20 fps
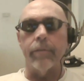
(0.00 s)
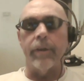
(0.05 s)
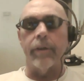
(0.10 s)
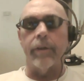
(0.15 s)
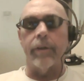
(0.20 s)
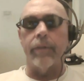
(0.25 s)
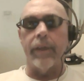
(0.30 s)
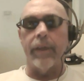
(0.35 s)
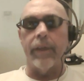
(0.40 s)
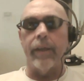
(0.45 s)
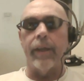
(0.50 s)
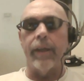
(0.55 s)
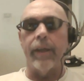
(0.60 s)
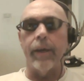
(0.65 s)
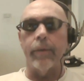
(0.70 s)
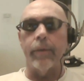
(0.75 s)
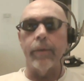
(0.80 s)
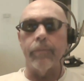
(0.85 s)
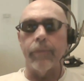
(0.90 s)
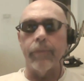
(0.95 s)
We don't need
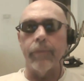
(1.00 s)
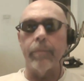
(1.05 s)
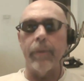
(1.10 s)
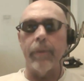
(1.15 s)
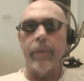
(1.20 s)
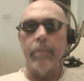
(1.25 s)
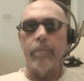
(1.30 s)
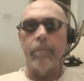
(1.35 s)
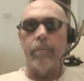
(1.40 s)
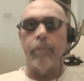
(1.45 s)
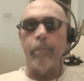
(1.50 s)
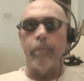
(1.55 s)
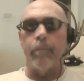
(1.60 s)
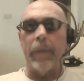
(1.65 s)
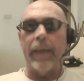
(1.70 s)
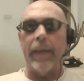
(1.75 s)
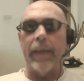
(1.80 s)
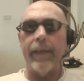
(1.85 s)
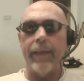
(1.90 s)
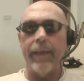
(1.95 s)
help from
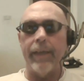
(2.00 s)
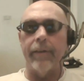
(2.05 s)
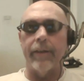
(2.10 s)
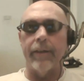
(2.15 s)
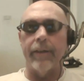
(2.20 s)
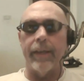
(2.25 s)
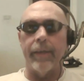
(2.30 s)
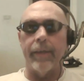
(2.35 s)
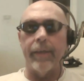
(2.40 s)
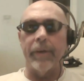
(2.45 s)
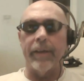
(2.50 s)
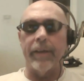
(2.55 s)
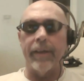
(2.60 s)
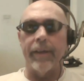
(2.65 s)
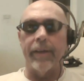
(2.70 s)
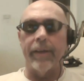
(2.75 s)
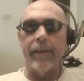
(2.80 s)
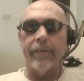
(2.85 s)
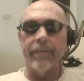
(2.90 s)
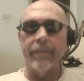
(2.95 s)
Benny or
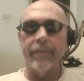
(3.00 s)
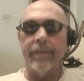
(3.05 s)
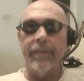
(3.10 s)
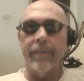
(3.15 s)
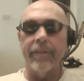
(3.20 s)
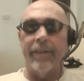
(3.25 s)
anybody else.